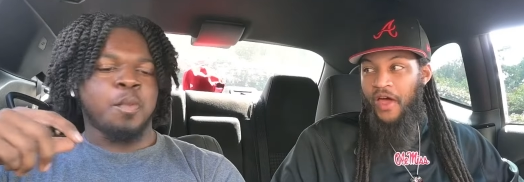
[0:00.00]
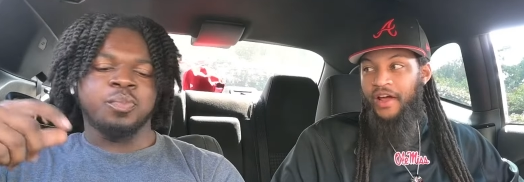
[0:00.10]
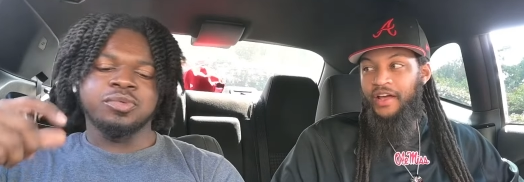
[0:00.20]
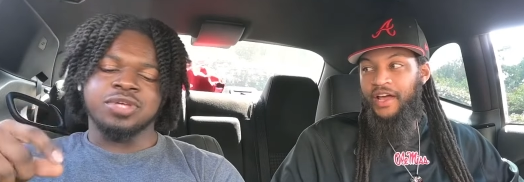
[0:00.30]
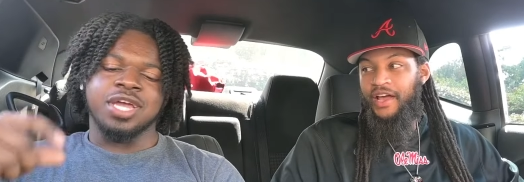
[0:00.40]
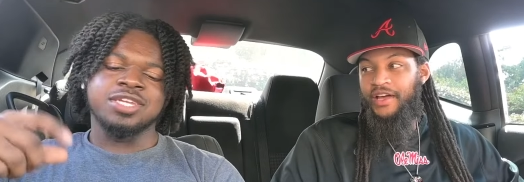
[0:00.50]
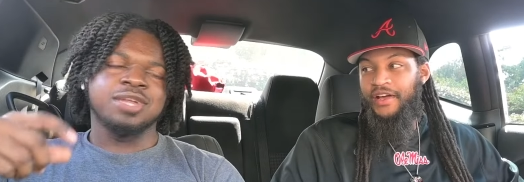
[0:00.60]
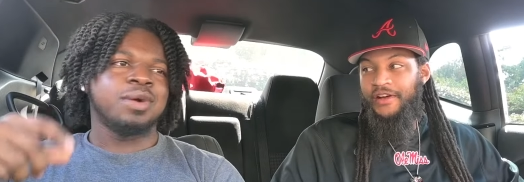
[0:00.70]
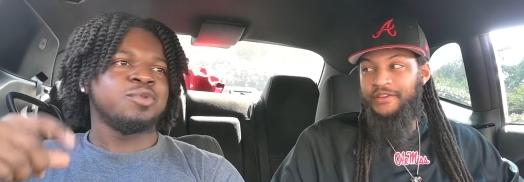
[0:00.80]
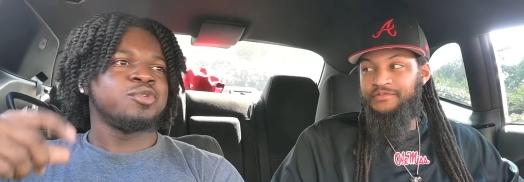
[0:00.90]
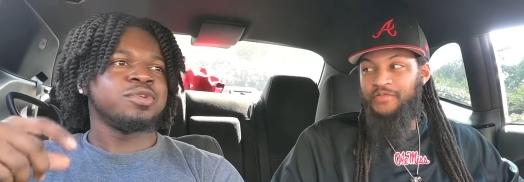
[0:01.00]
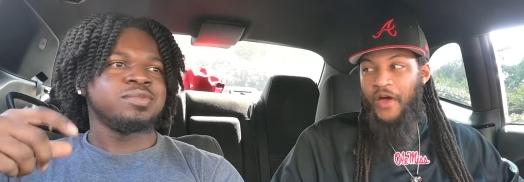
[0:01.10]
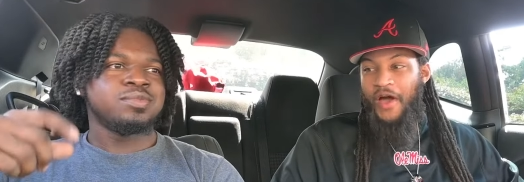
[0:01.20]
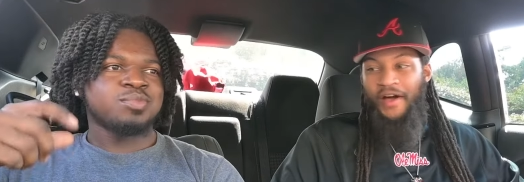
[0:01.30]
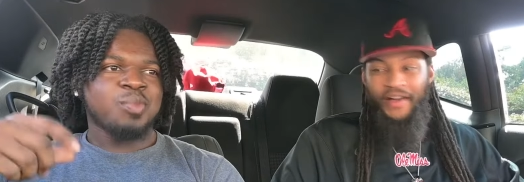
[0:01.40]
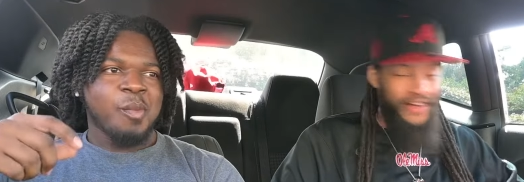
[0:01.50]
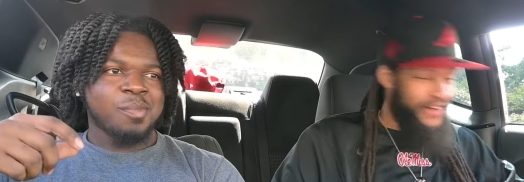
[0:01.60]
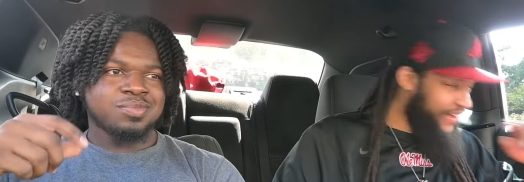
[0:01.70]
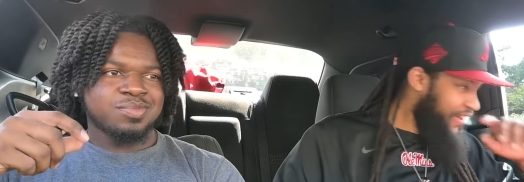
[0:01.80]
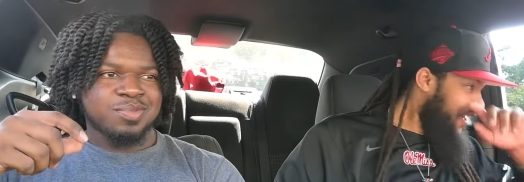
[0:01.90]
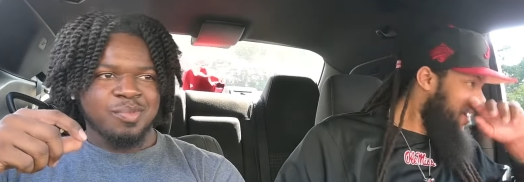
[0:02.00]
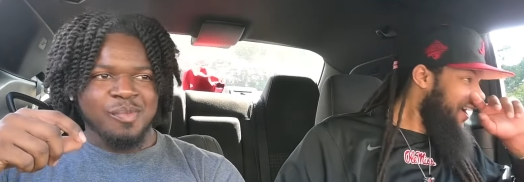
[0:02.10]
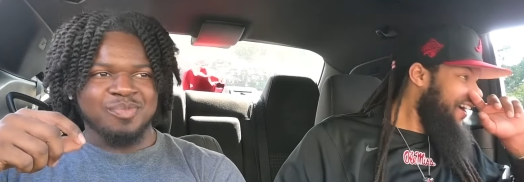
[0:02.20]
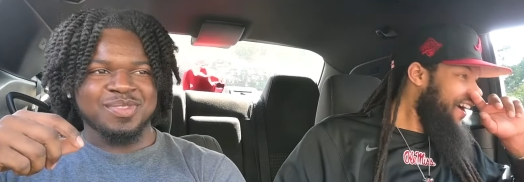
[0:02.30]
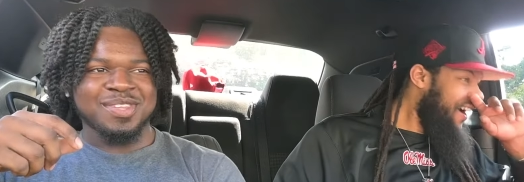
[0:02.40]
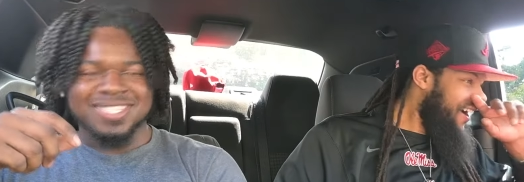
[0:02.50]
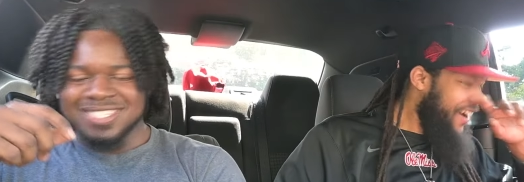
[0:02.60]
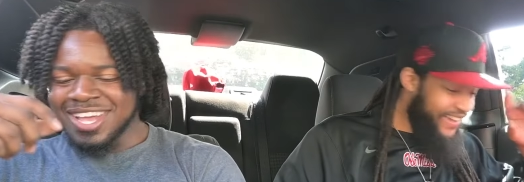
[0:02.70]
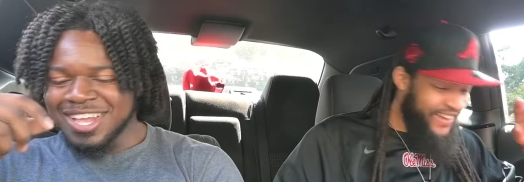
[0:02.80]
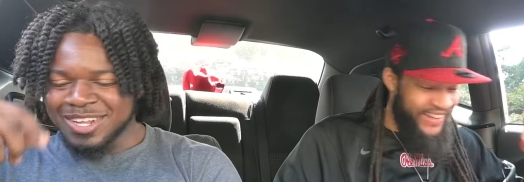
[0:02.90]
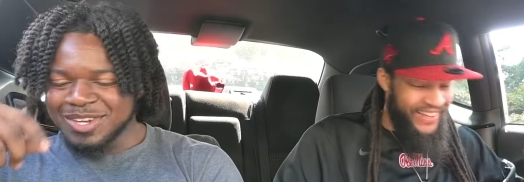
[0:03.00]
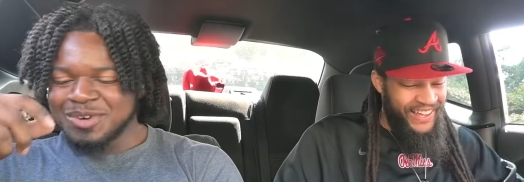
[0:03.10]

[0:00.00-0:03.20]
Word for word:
Speaker 1: That's what I ended up my order. start adding the